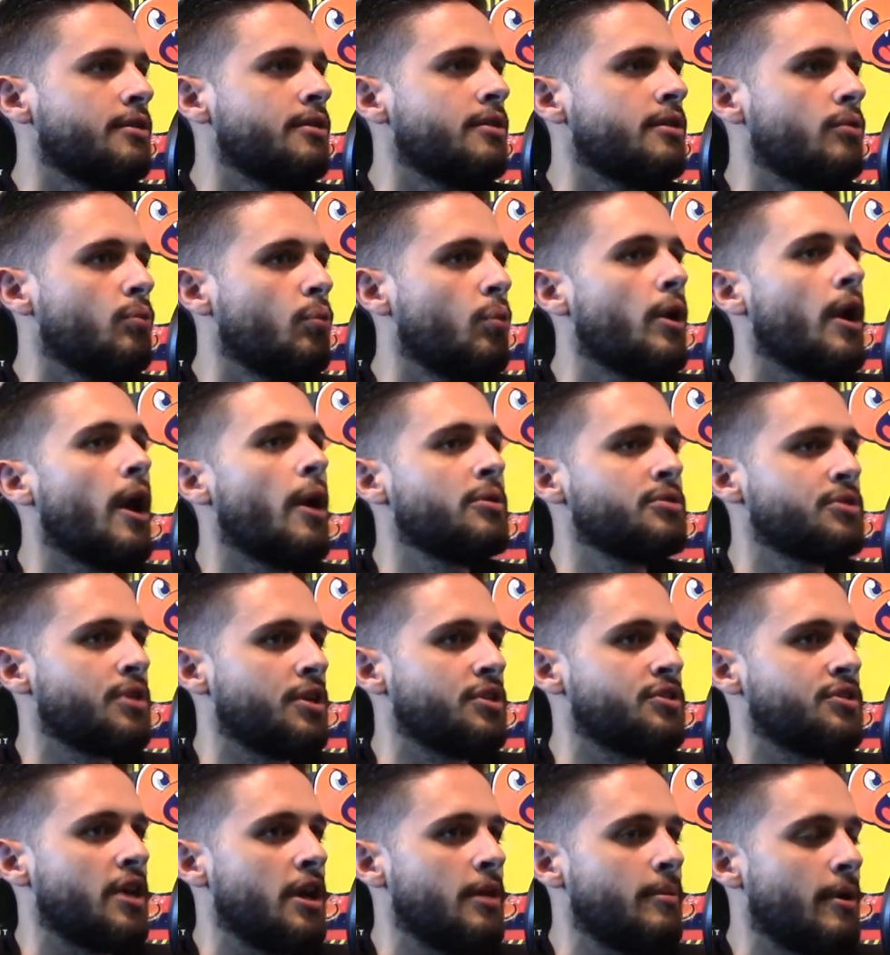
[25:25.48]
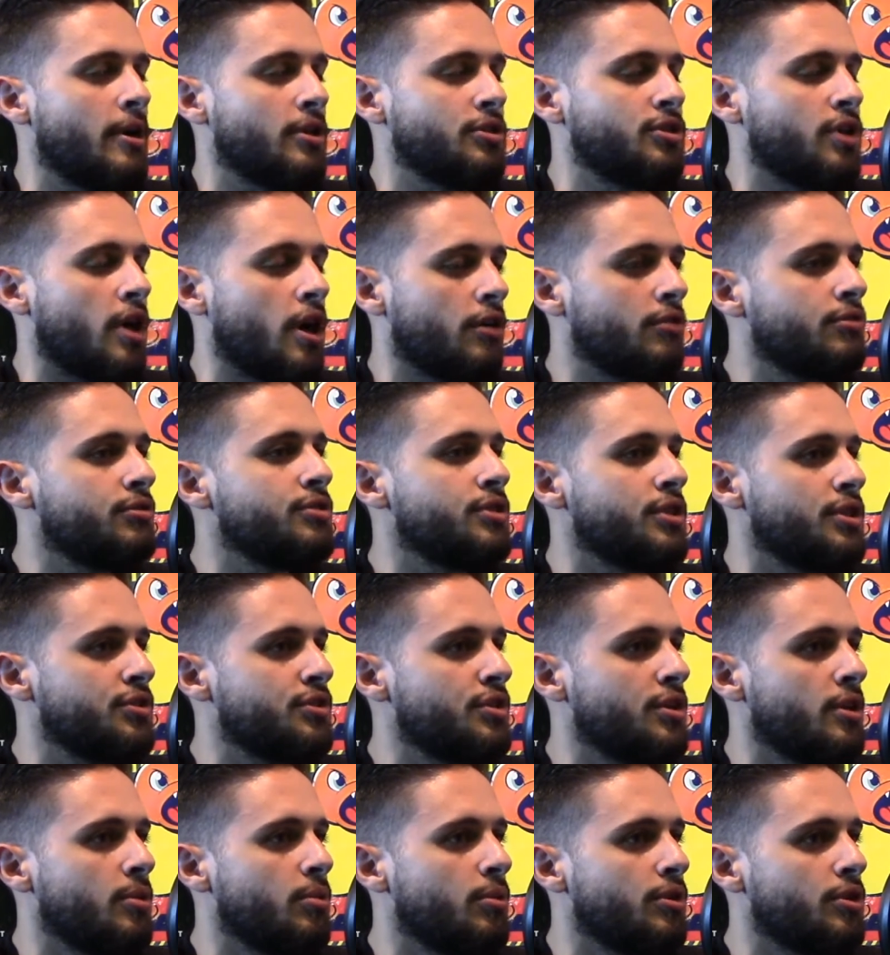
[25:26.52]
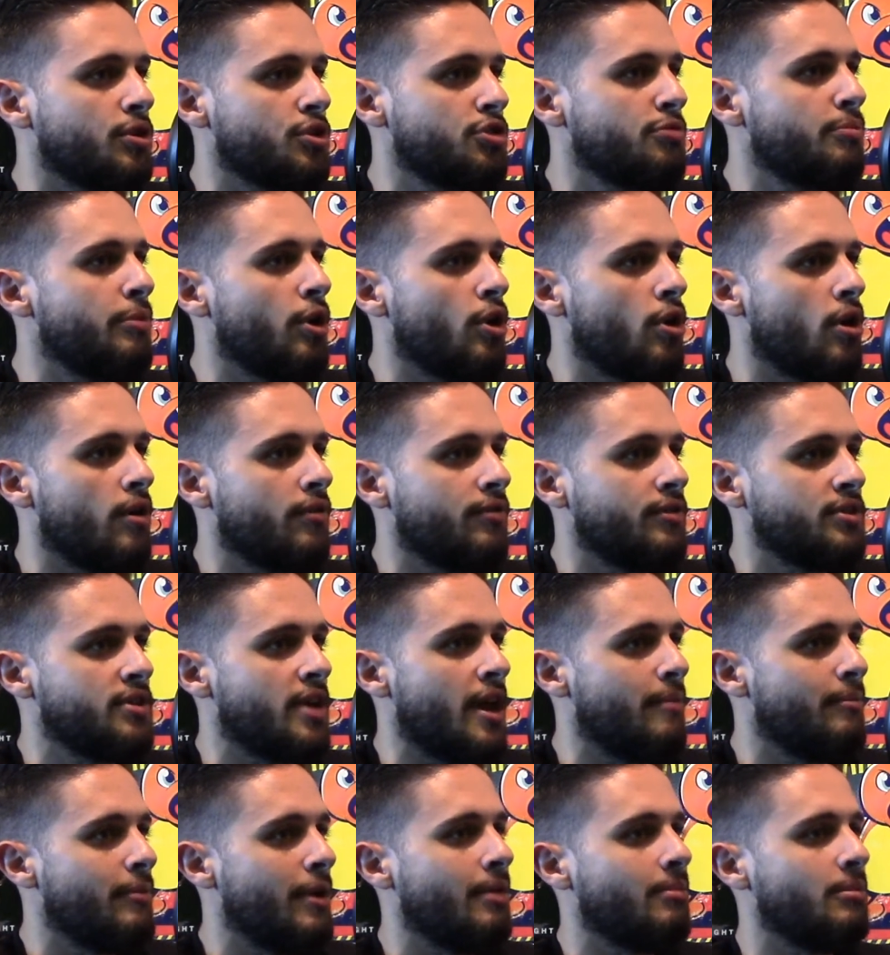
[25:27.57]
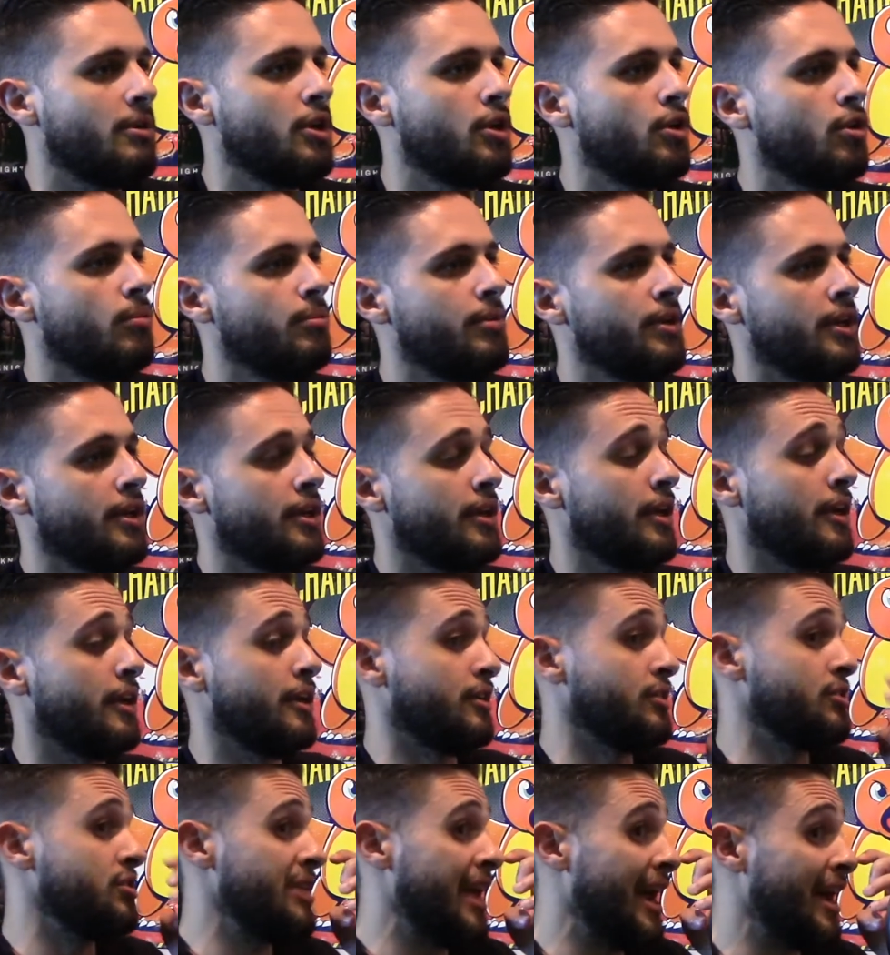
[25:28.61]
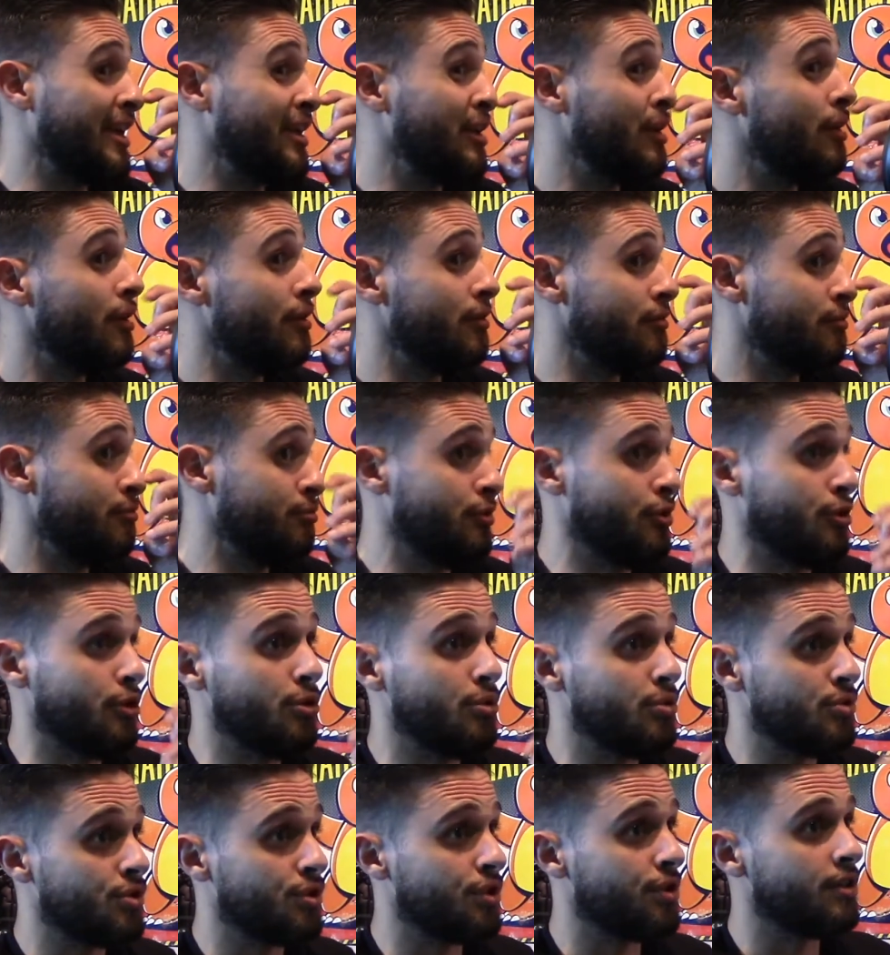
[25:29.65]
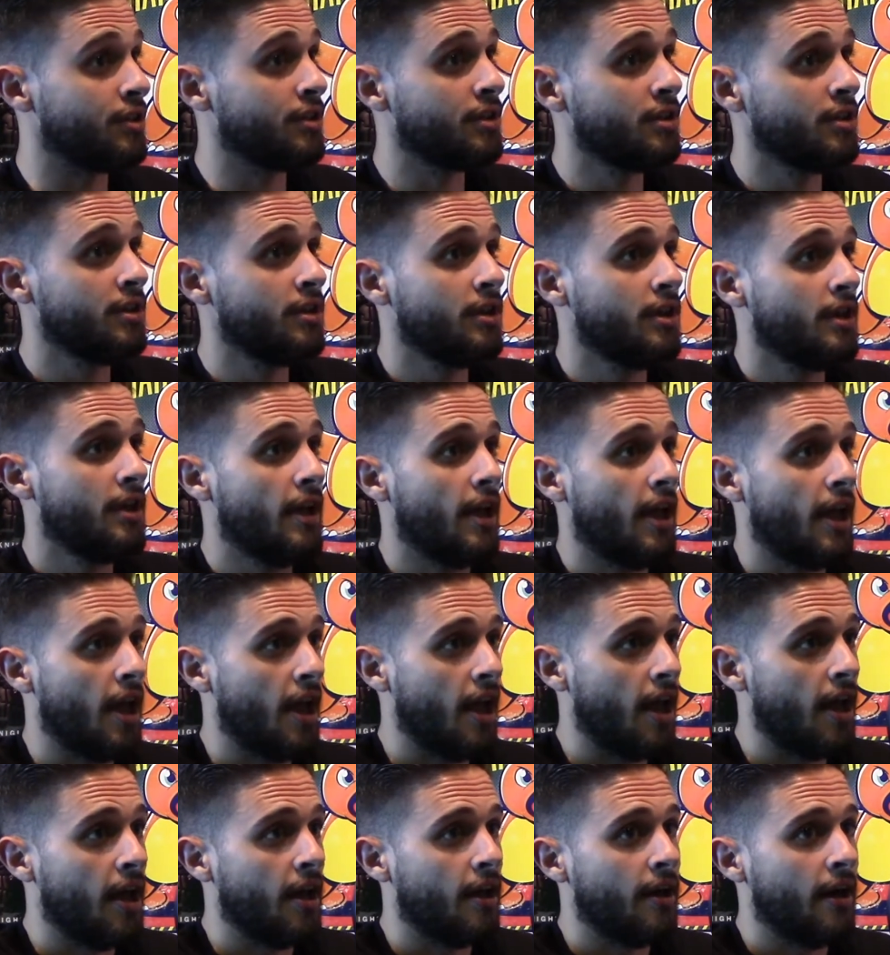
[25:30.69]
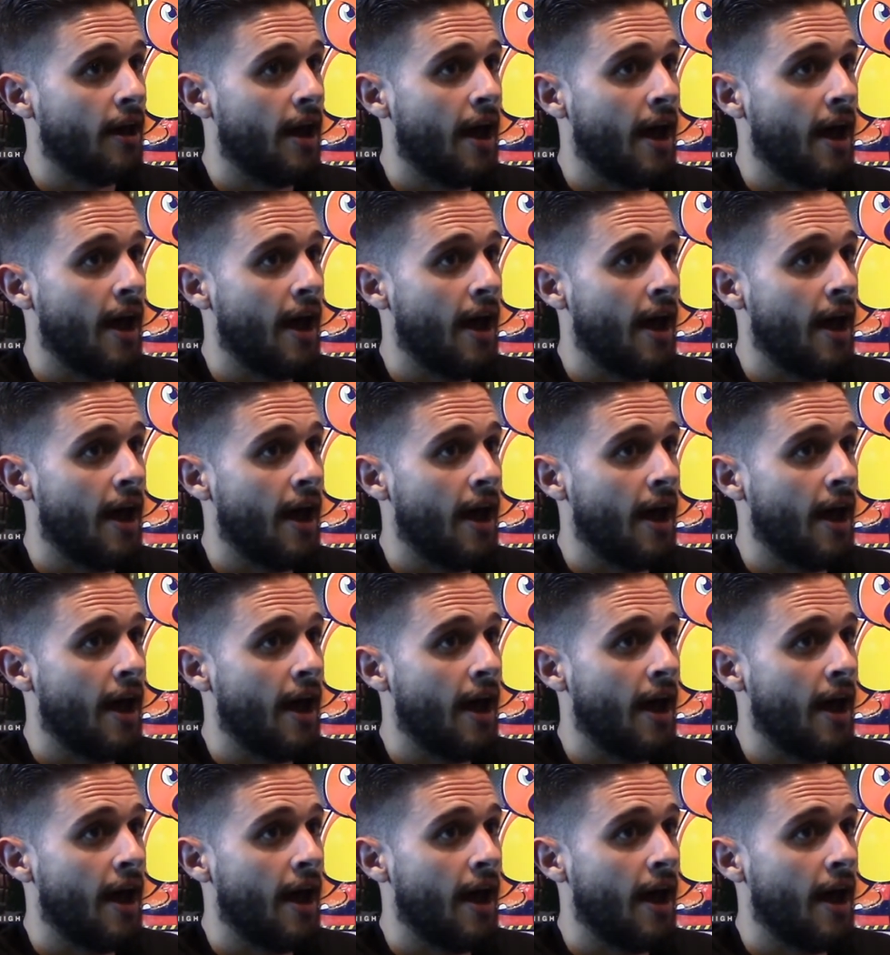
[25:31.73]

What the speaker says: What I was going to say about John Krasinski with the spinoff is that maybe he'll be an executive producer and